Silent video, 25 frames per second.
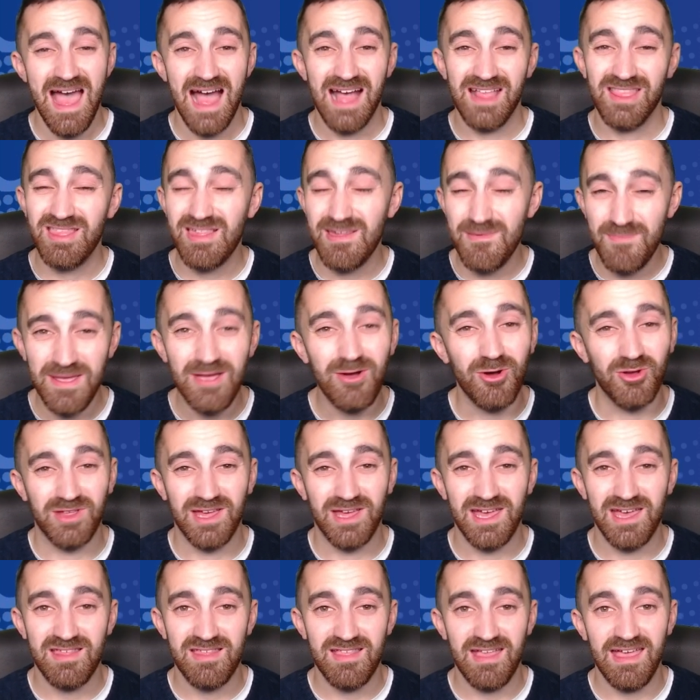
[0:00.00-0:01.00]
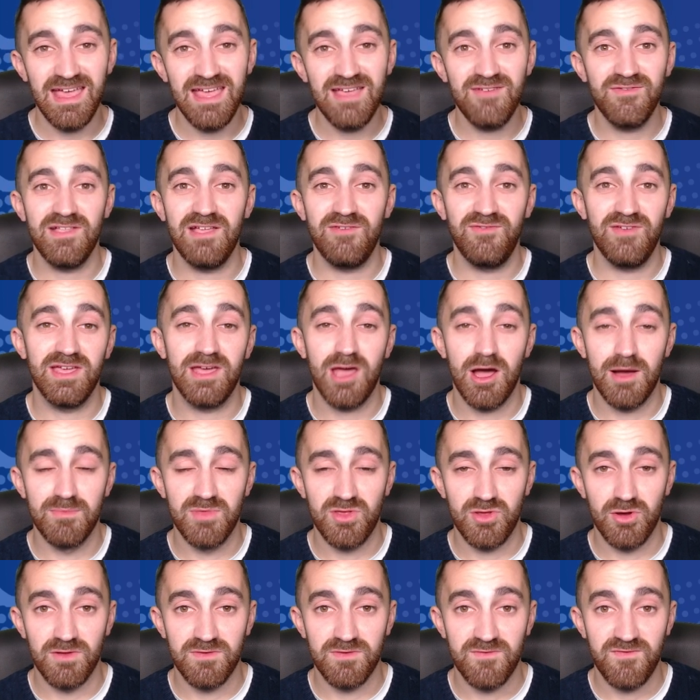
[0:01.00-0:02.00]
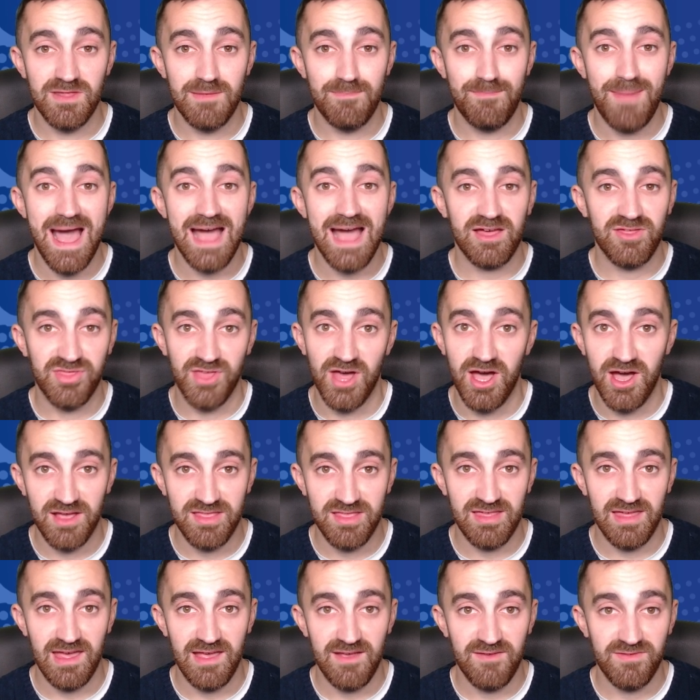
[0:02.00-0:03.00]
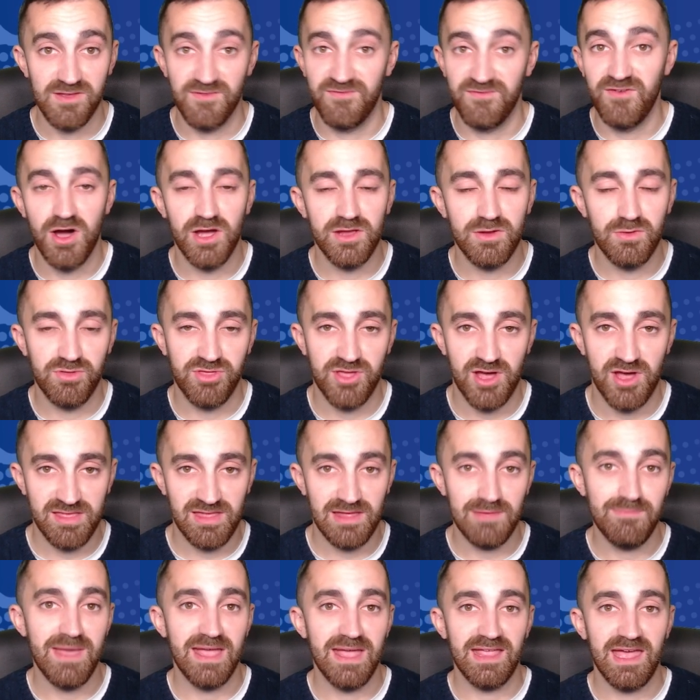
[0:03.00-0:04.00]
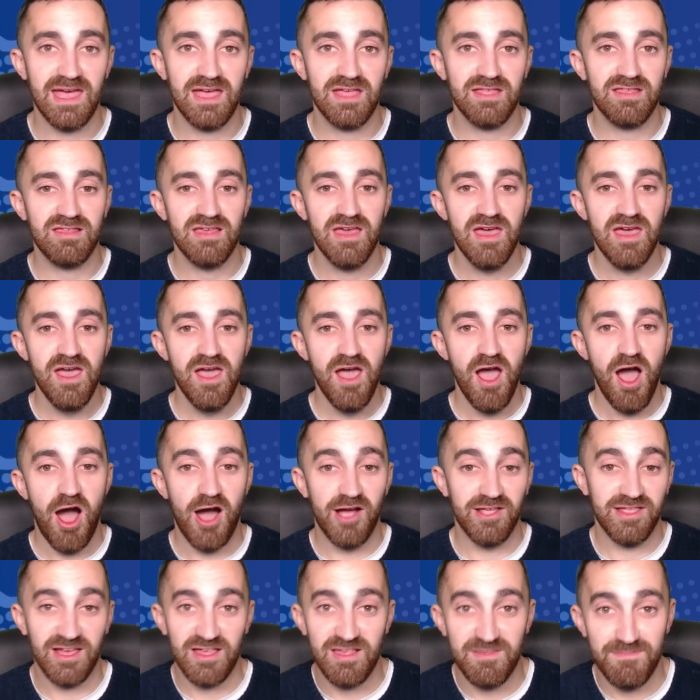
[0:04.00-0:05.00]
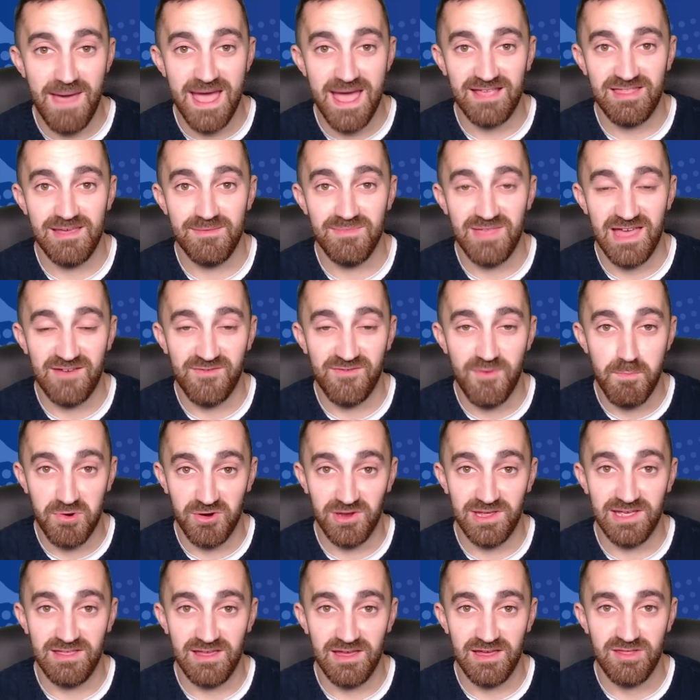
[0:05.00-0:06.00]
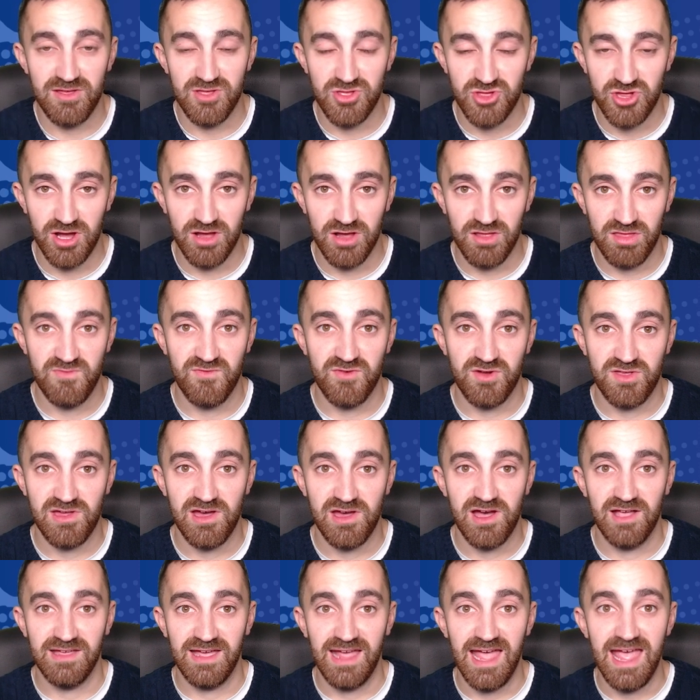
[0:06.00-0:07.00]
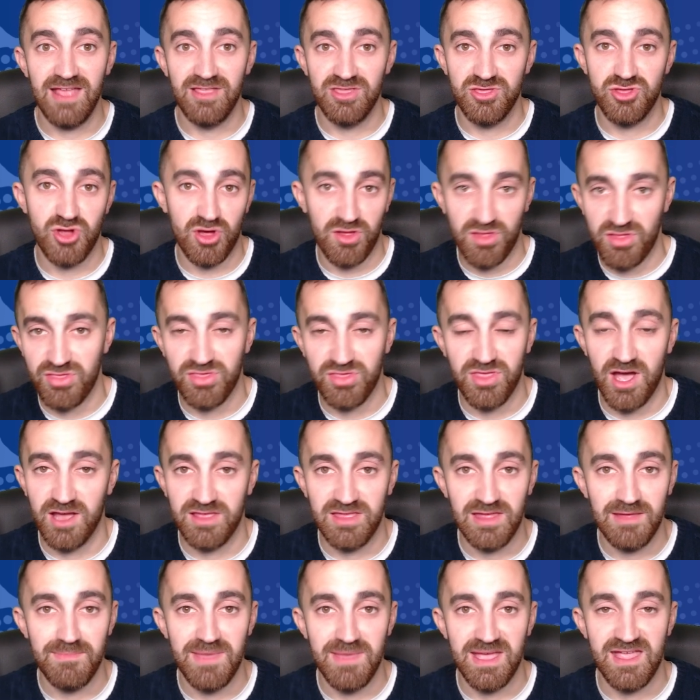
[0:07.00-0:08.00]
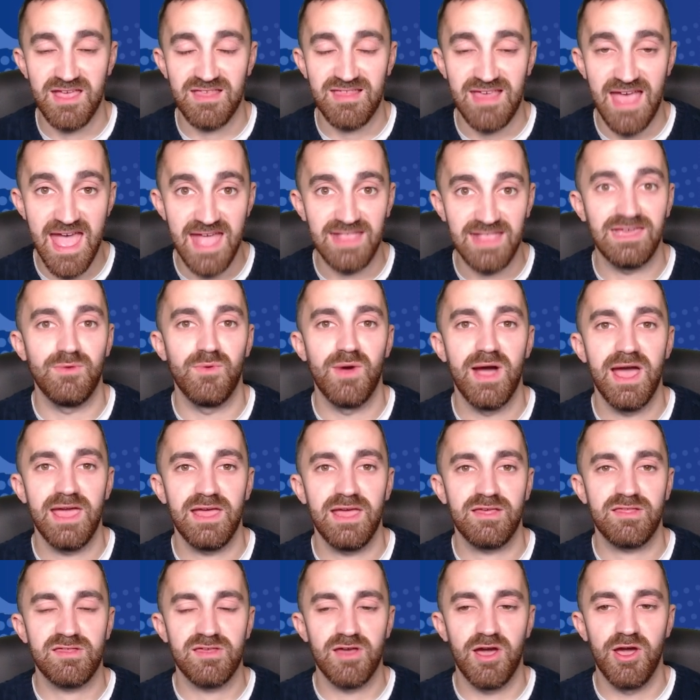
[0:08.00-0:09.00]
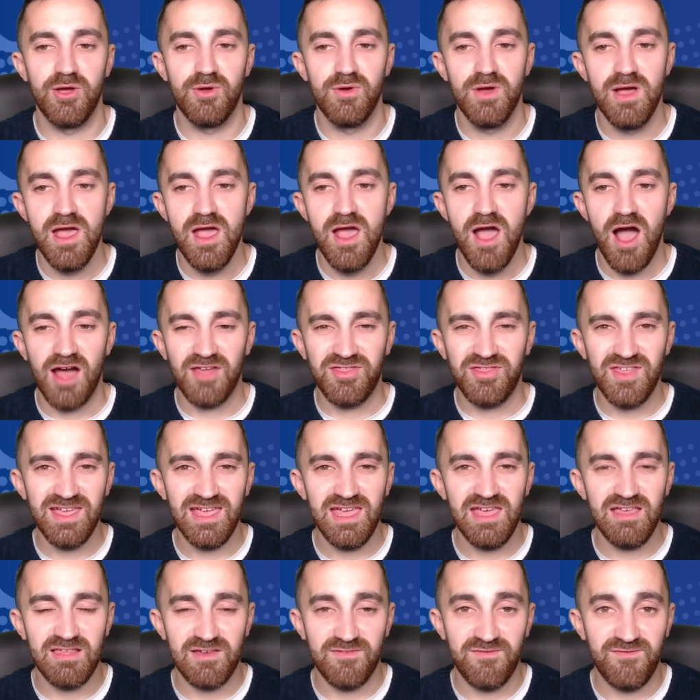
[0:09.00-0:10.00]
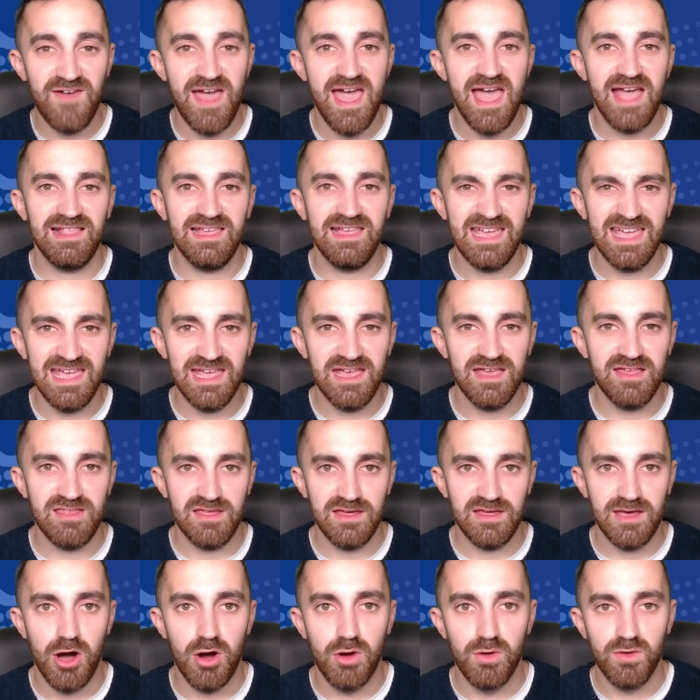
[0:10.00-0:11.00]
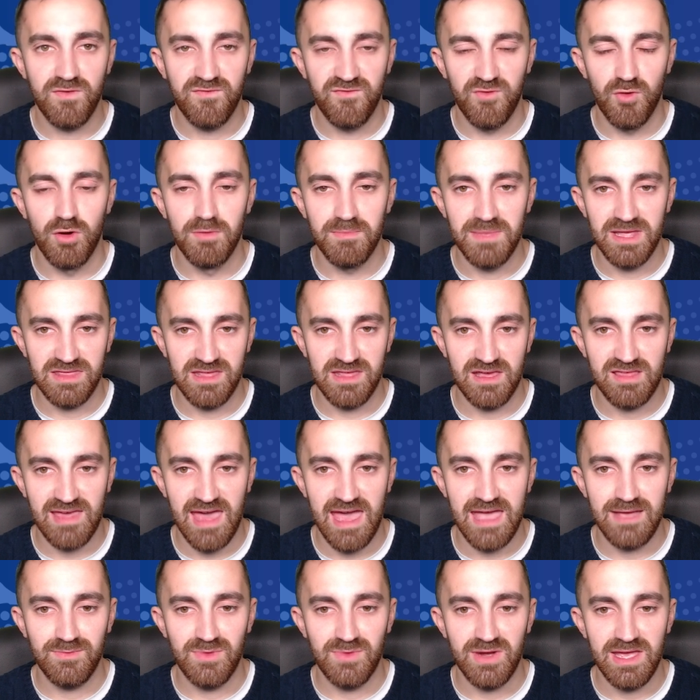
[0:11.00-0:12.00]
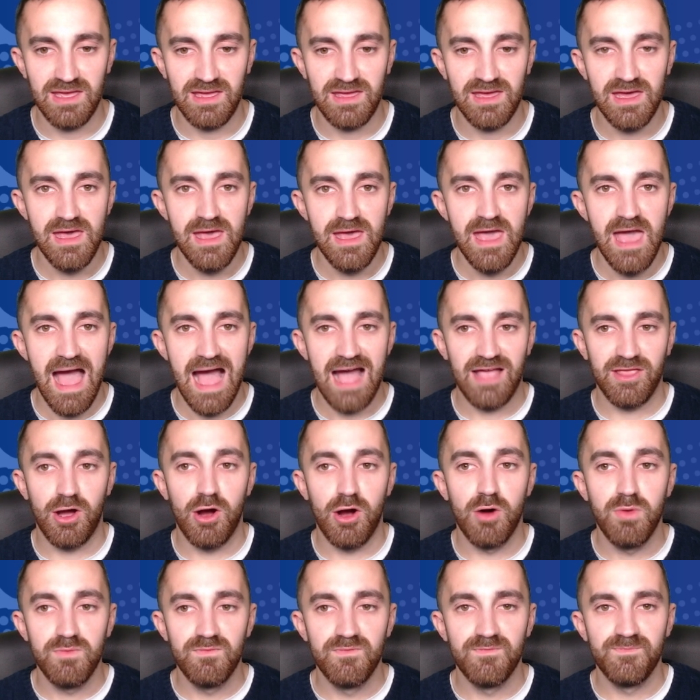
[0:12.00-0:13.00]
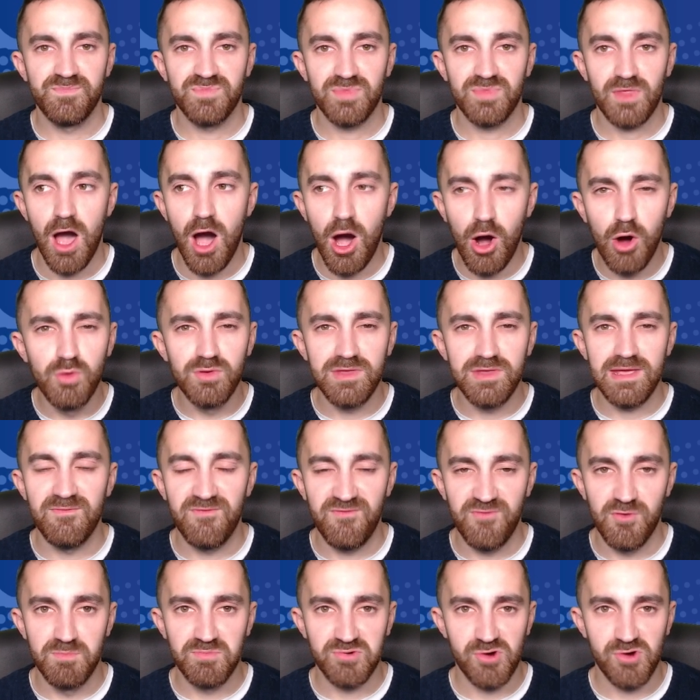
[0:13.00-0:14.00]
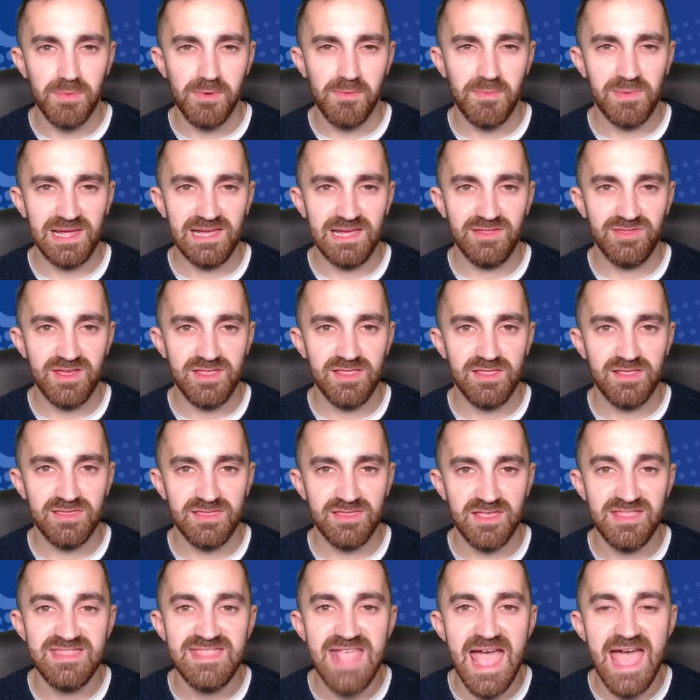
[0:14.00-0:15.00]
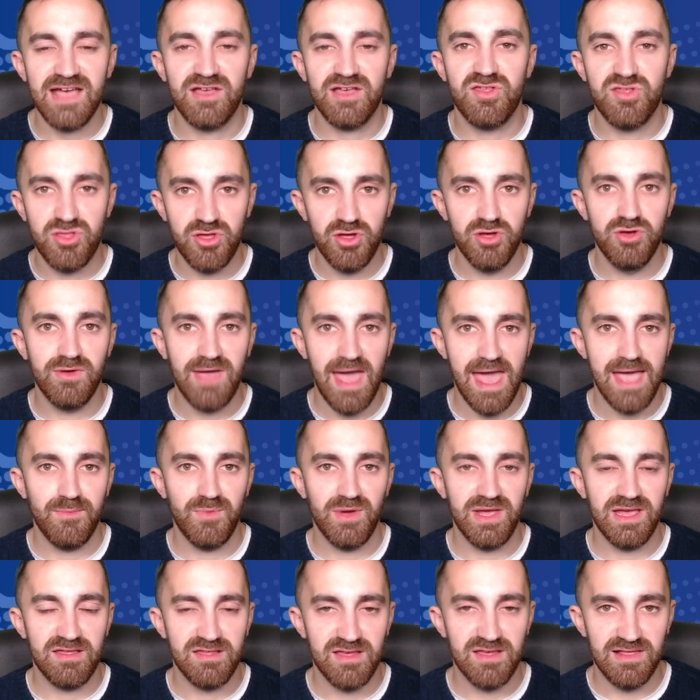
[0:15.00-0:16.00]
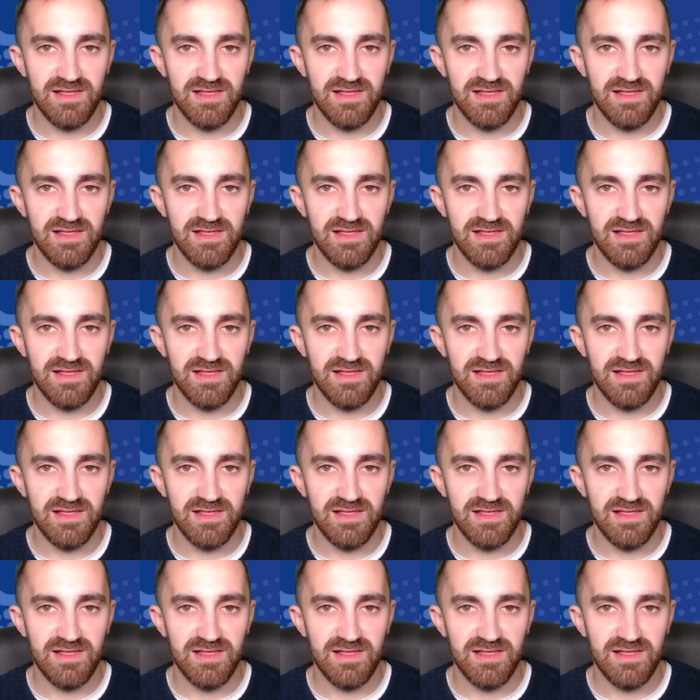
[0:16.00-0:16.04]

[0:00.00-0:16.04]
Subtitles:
And to be honest, even if he comes on for the back 30, the final 30 minutes, I'd expect him to have a pretty decent chance of returning in just 30 minutes anyway. So I think he's a fairly easy hold for me this game week, and I'll hold him for probably the next 2 game weeks at